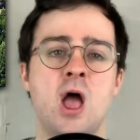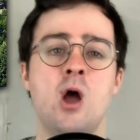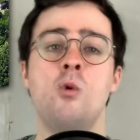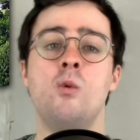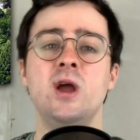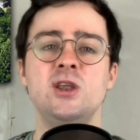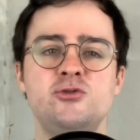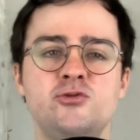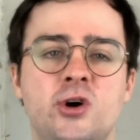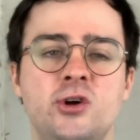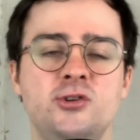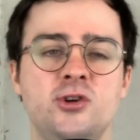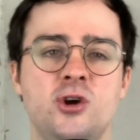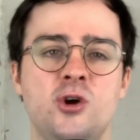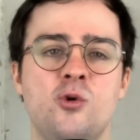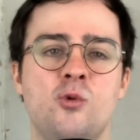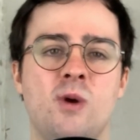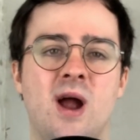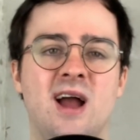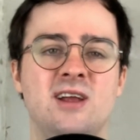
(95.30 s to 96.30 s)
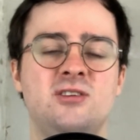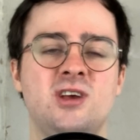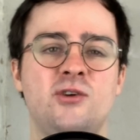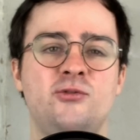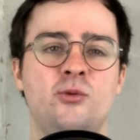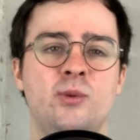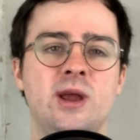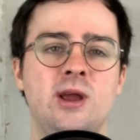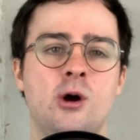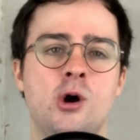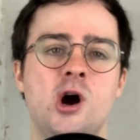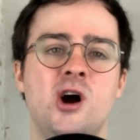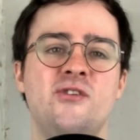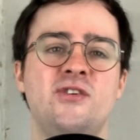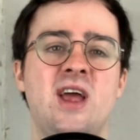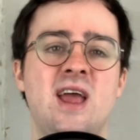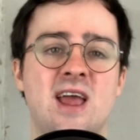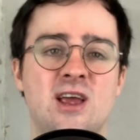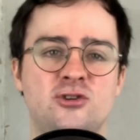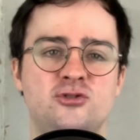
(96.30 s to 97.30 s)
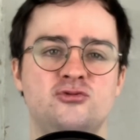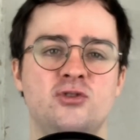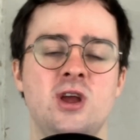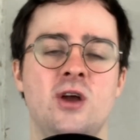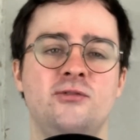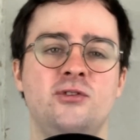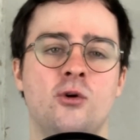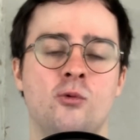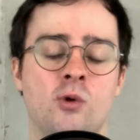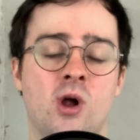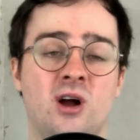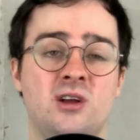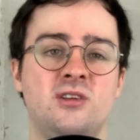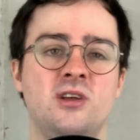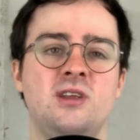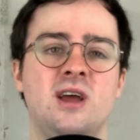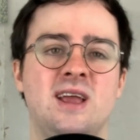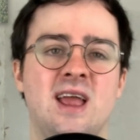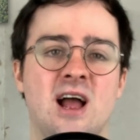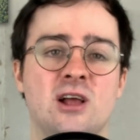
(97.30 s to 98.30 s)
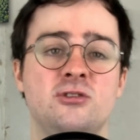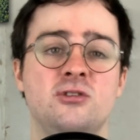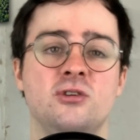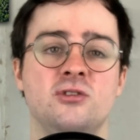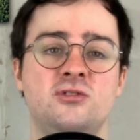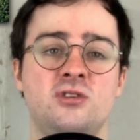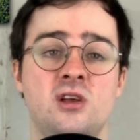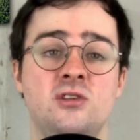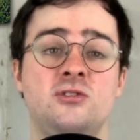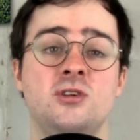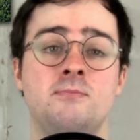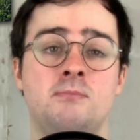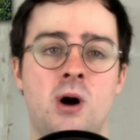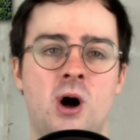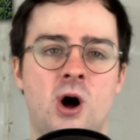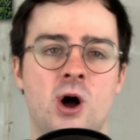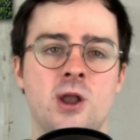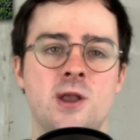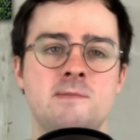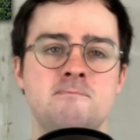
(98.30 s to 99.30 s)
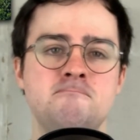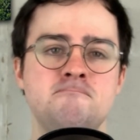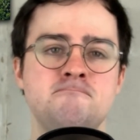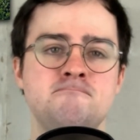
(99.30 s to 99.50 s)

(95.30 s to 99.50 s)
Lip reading: Which we'll do right after we go over the history of the rock that the castle sits upon.